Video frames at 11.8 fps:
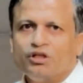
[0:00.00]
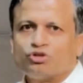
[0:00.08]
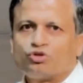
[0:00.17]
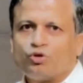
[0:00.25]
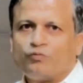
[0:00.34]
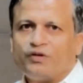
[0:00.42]

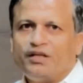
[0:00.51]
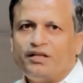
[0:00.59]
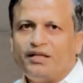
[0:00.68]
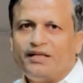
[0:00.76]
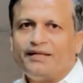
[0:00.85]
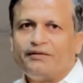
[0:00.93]
So we
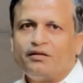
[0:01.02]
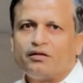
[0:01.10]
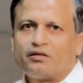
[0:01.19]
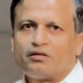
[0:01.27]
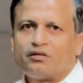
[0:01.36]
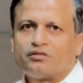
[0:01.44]
need
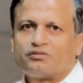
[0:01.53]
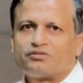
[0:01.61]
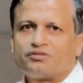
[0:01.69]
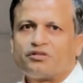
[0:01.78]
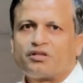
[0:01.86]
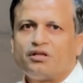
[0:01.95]

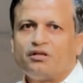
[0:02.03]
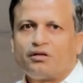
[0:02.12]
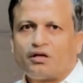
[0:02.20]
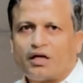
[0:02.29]
certain